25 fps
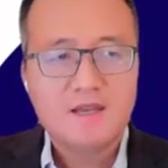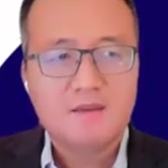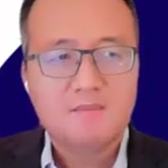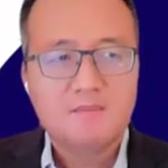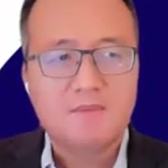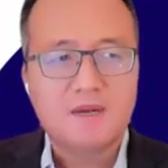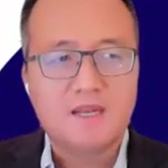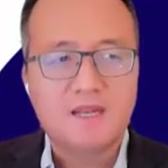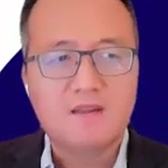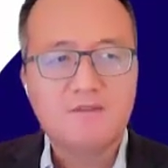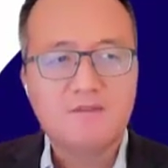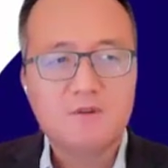
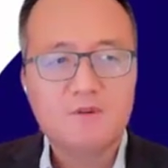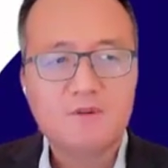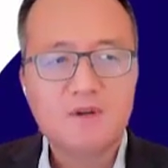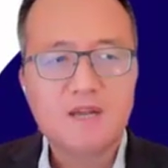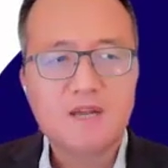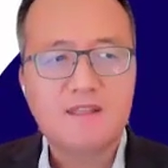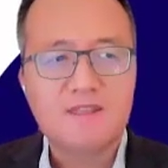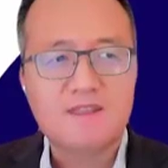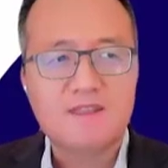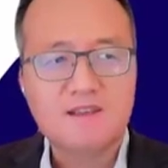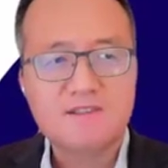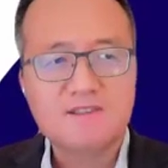But if you look
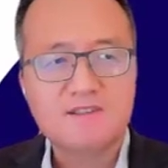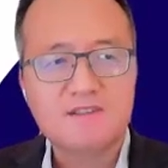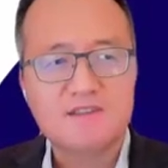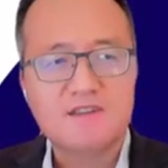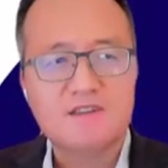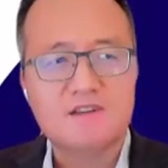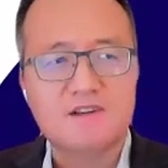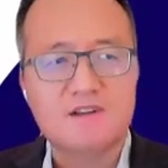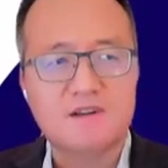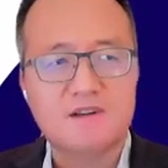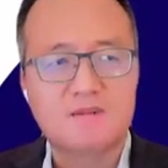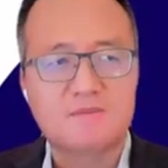at this
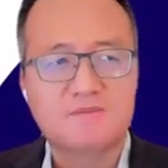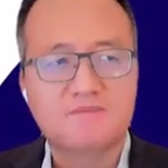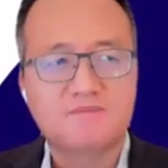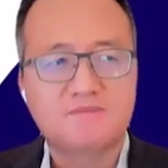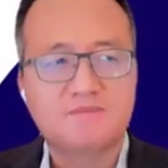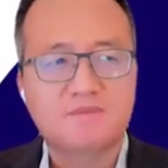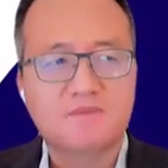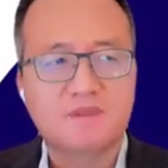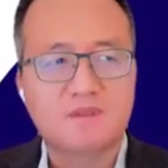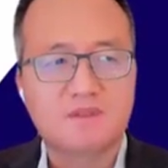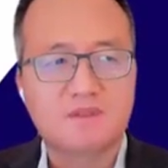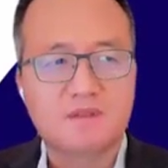year,
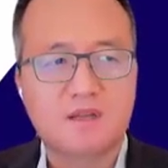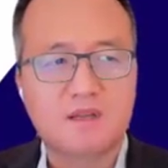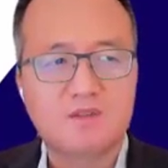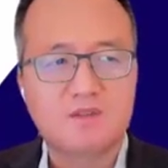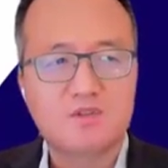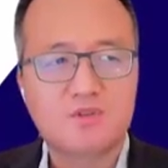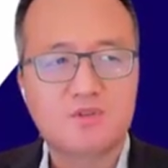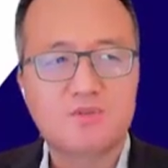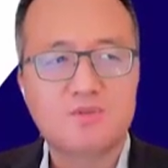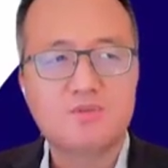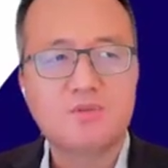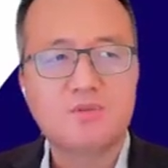
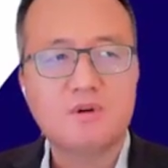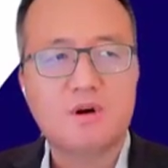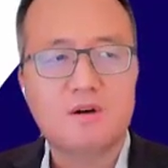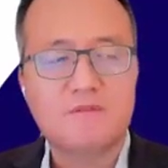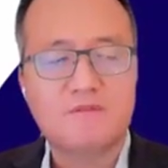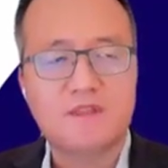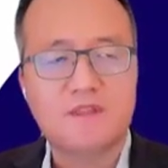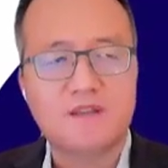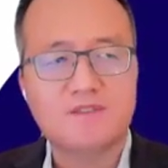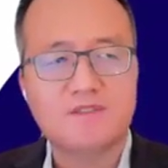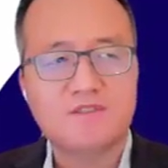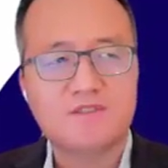two
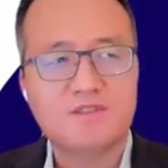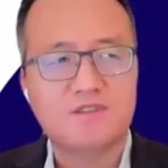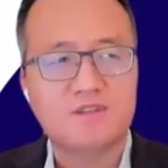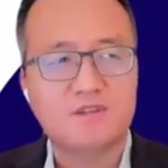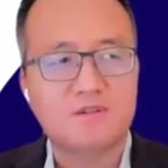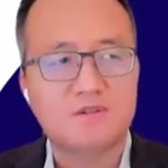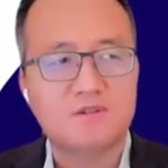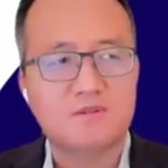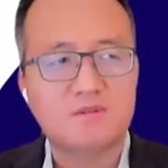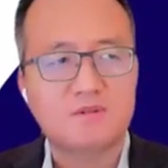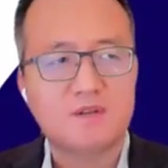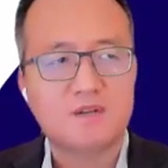of them
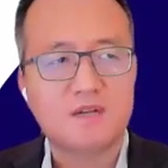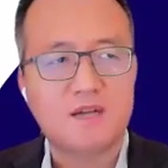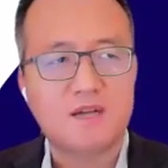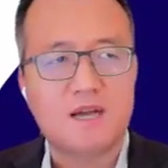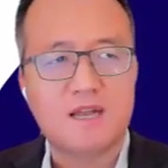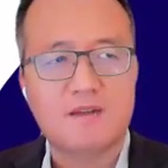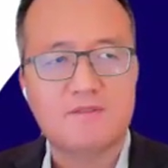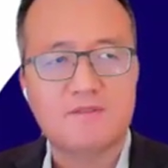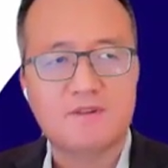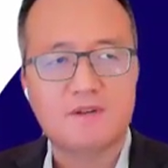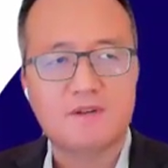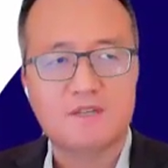still
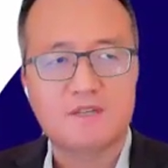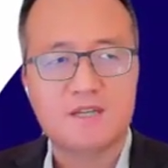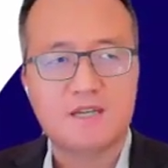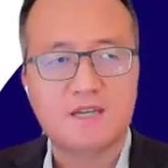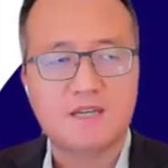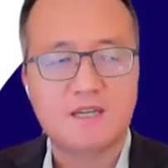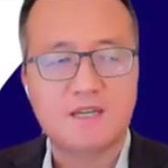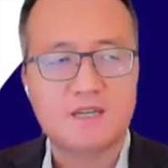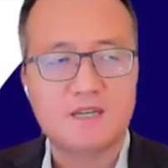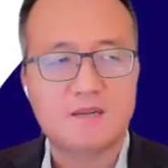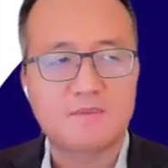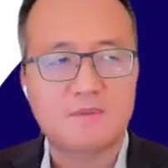kind of
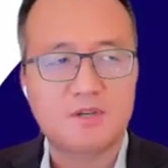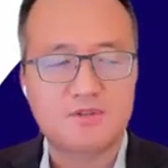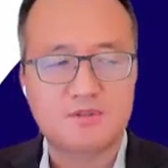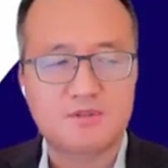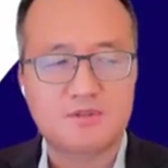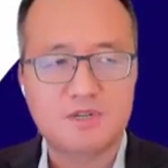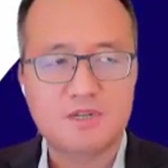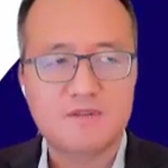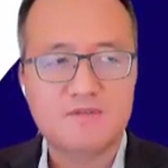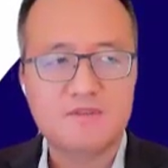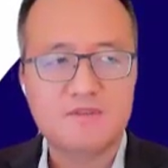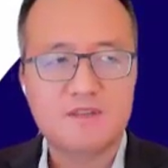taking the
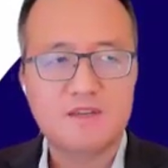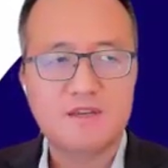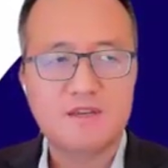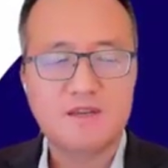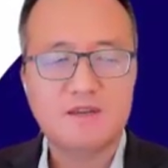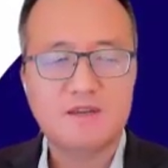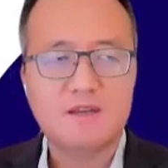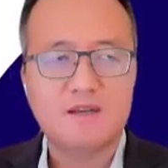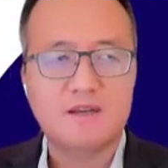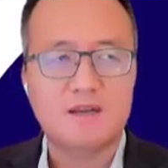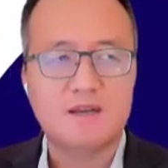majority of the,